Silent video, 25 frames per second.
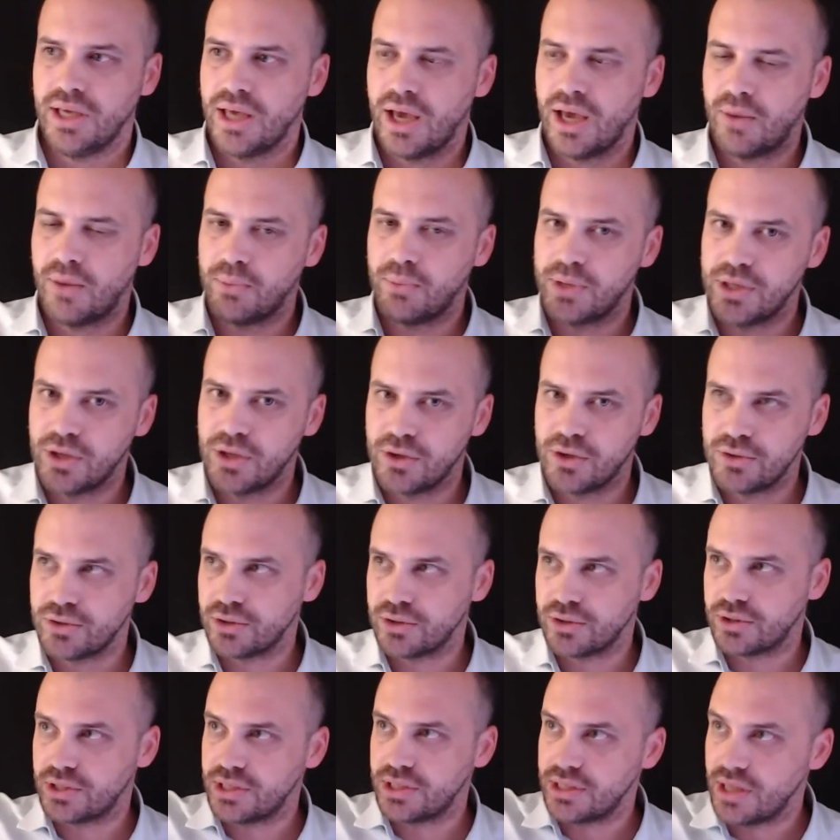And we know
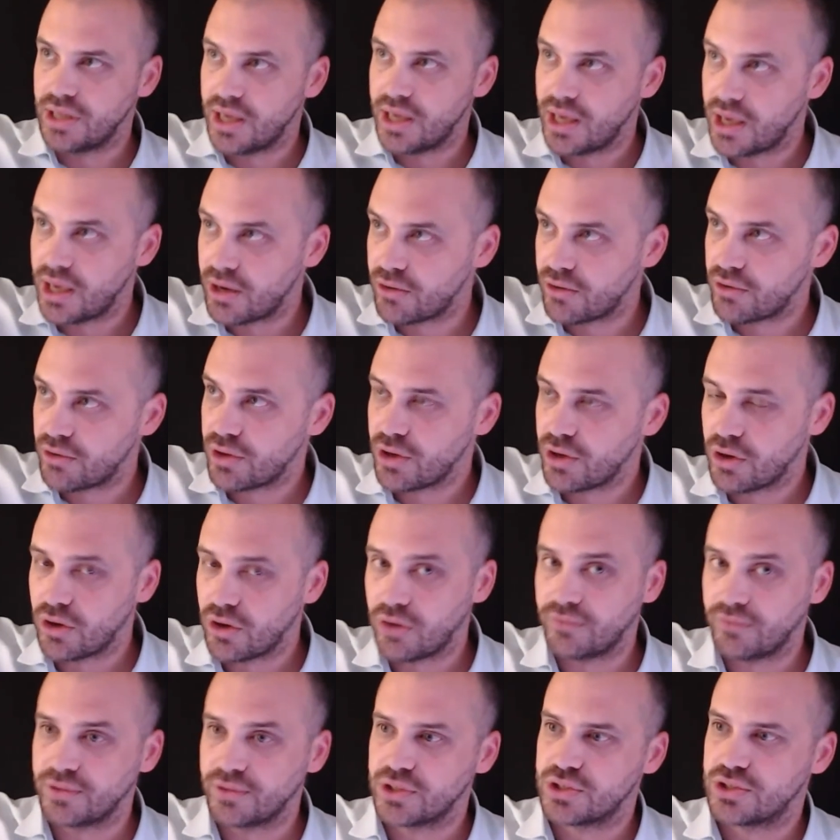that the area
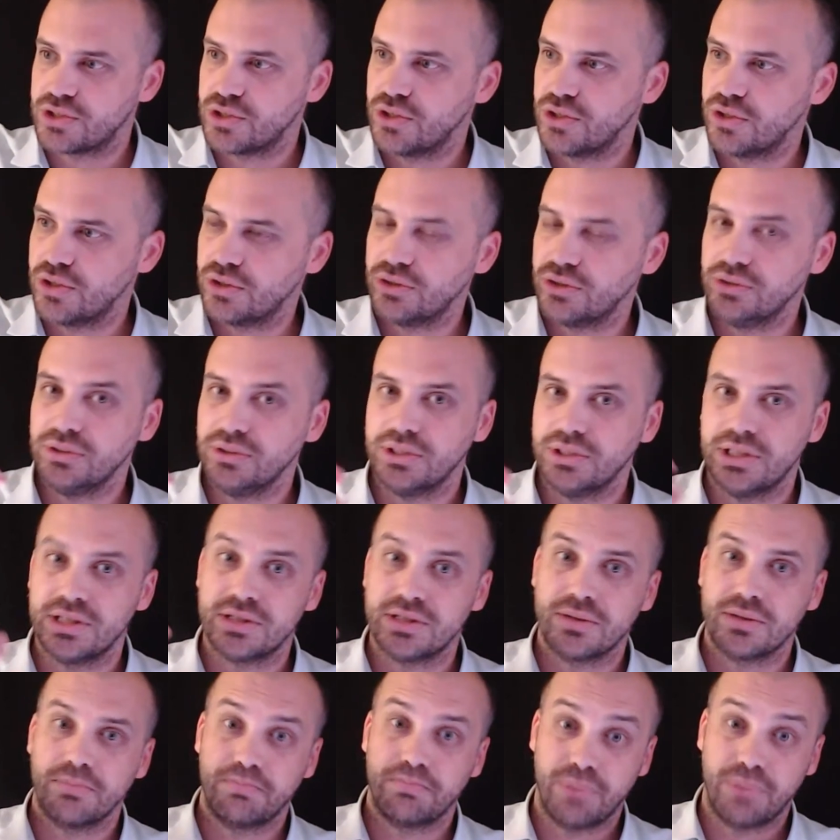of a circle
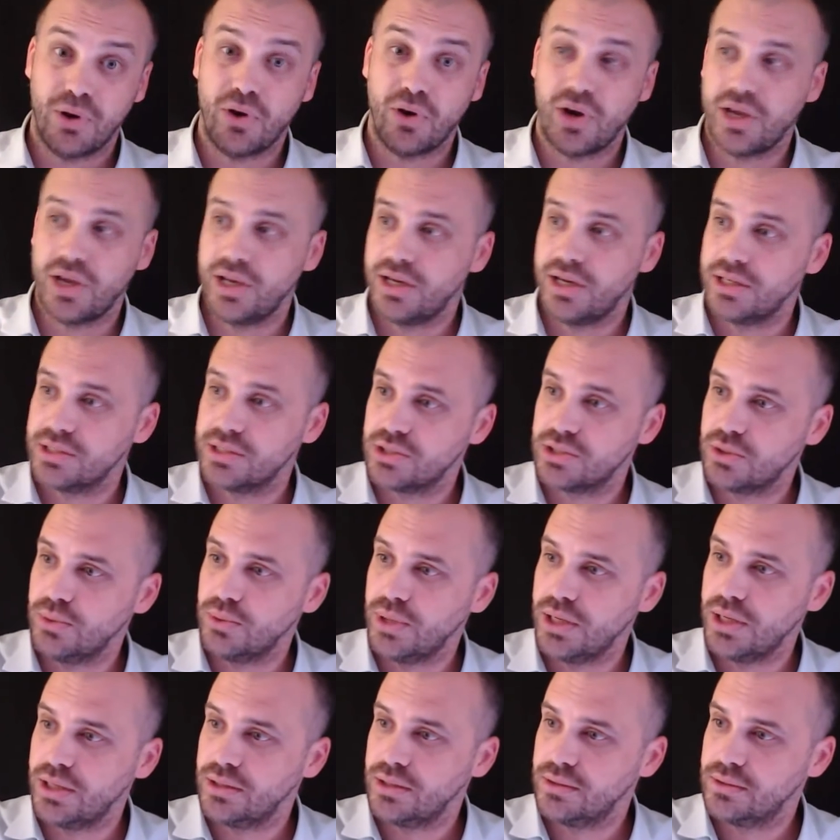is pi r
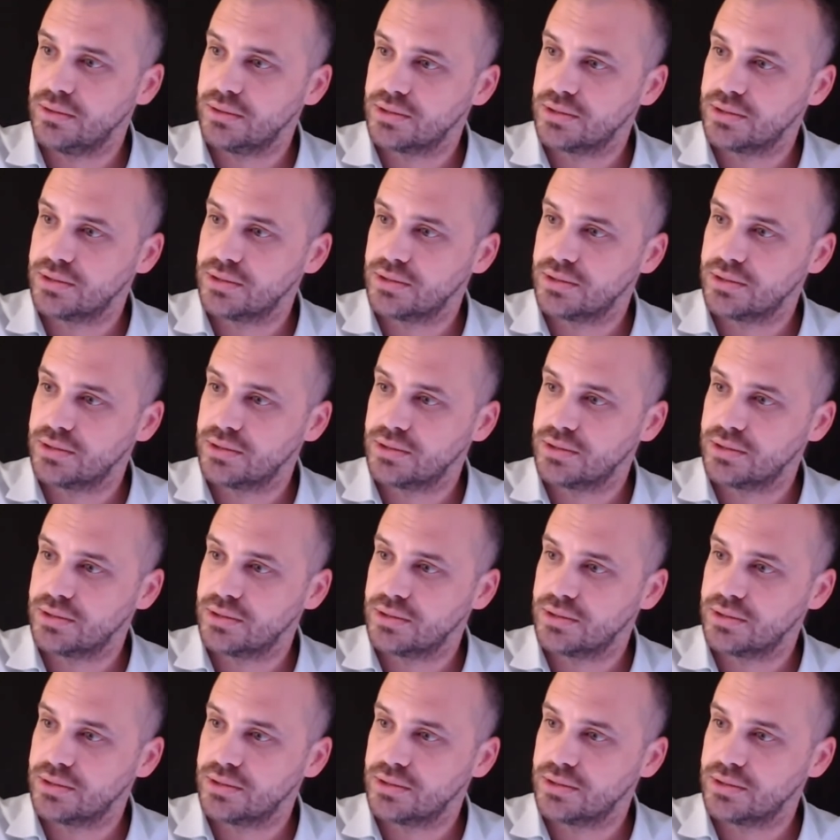squared.